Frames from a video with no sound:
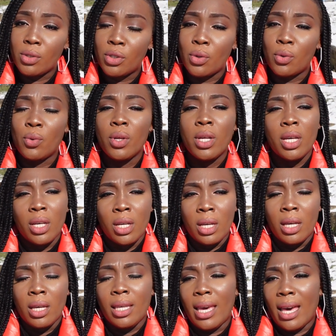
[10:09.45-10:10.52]
So
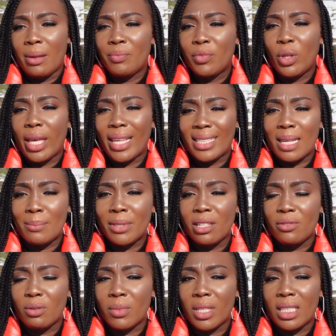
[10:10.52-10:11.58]
yeah, you're
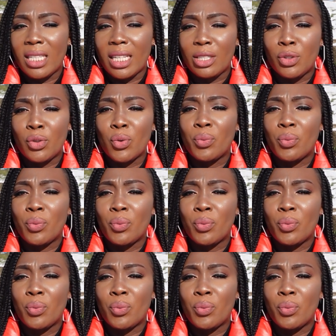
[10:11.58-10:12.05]
exempted from the test.